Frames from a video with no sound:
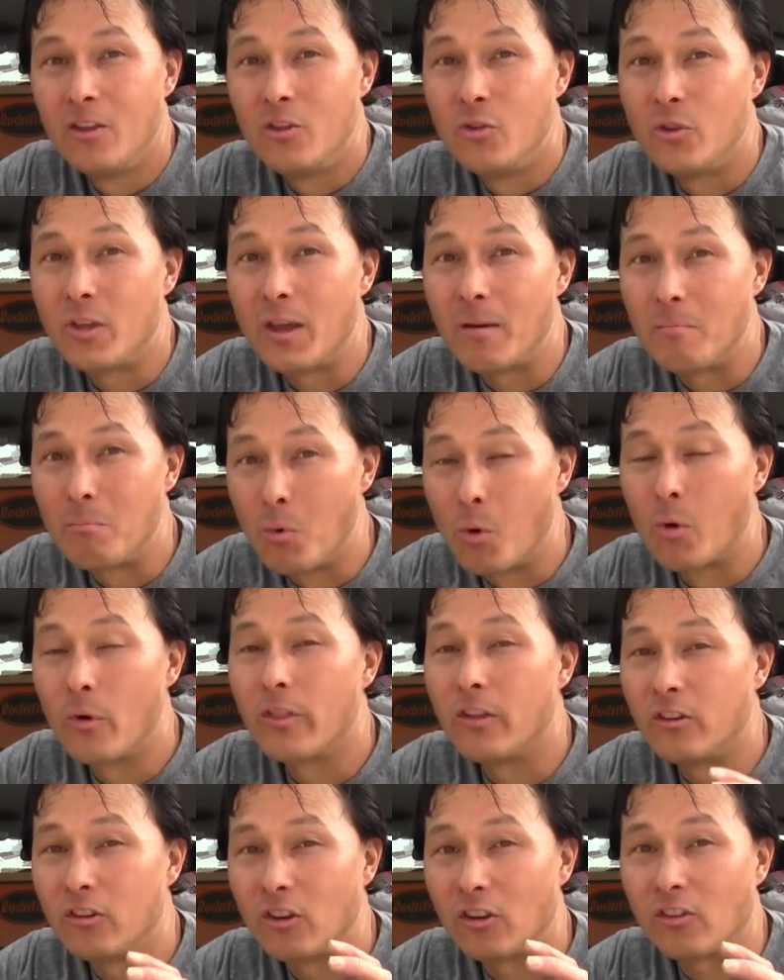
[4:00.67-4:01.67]
you get
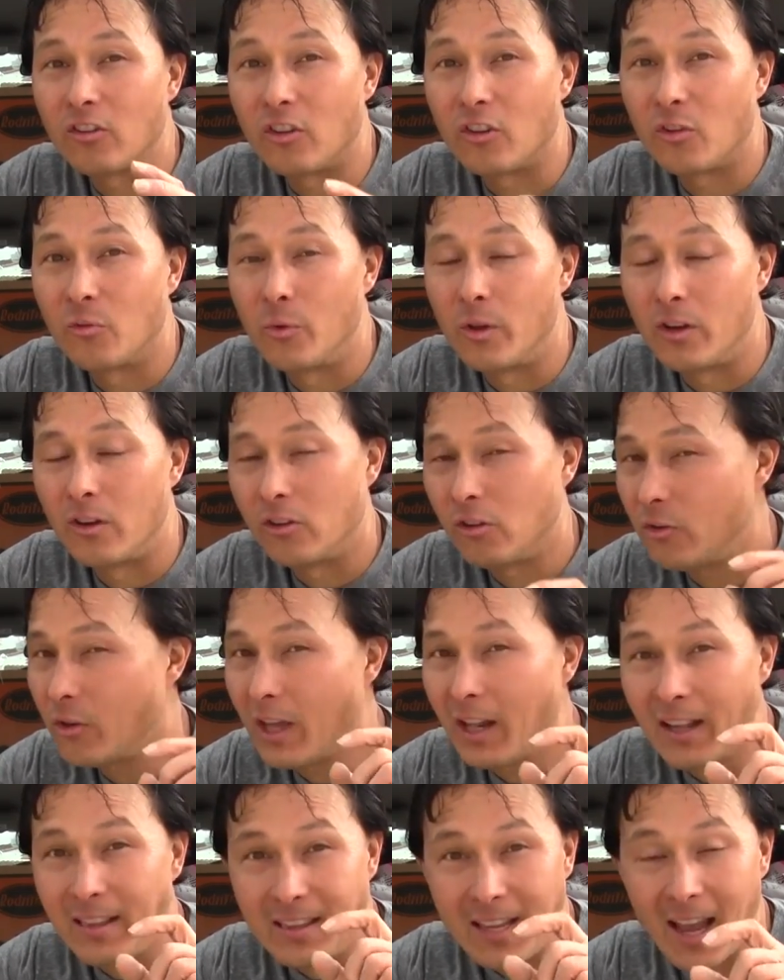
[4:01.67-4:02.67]
more than just the sweetness. You
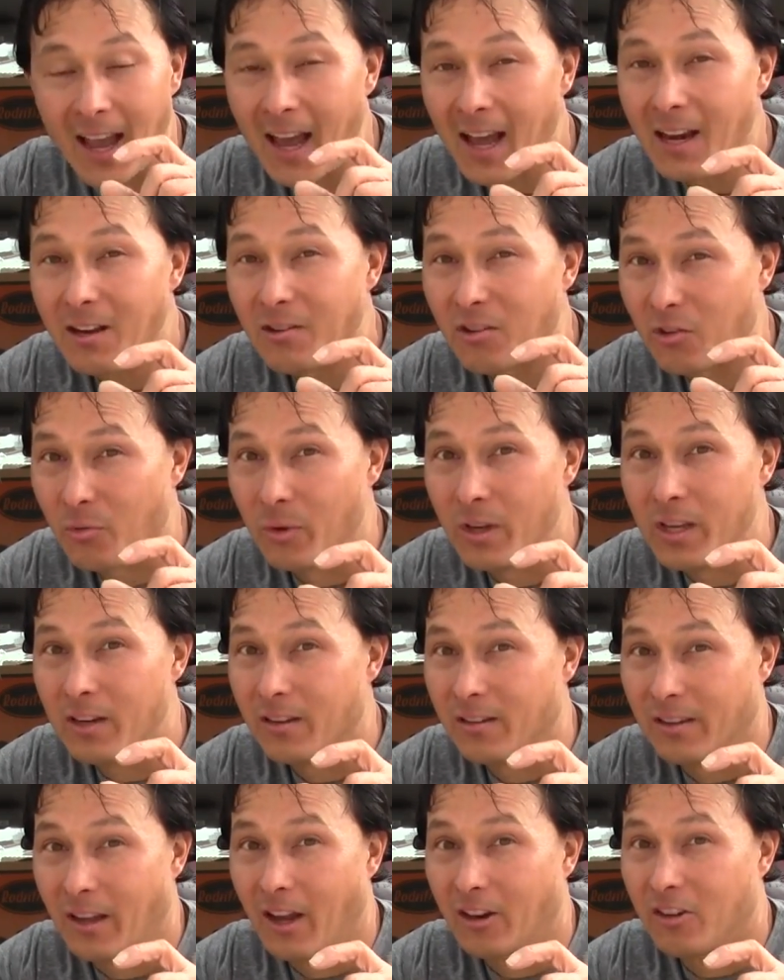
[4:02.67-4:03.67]
get a tad
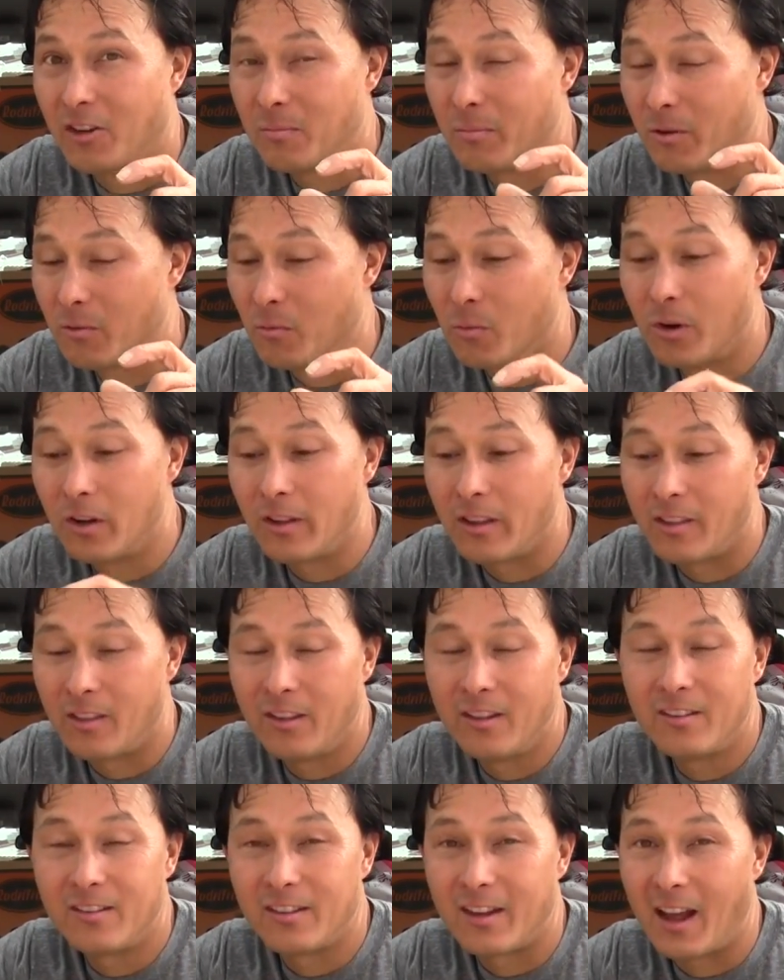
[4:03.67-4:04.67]
sweetness actually, but really
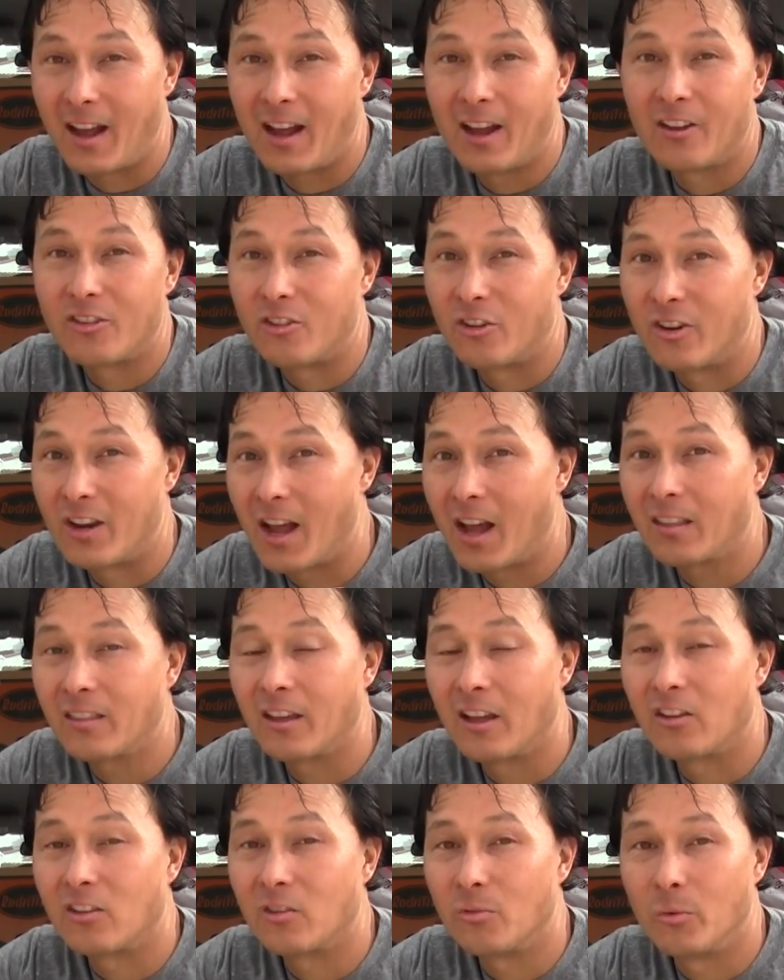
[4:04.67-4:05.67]
these guys are not
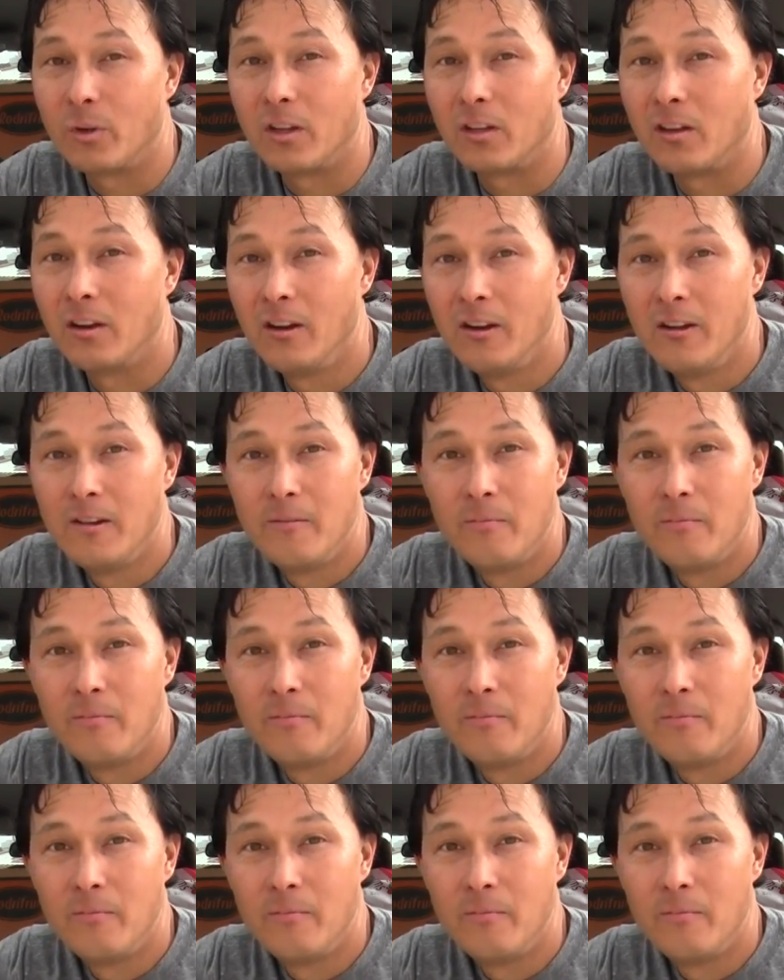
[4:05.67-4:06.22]
that sweet.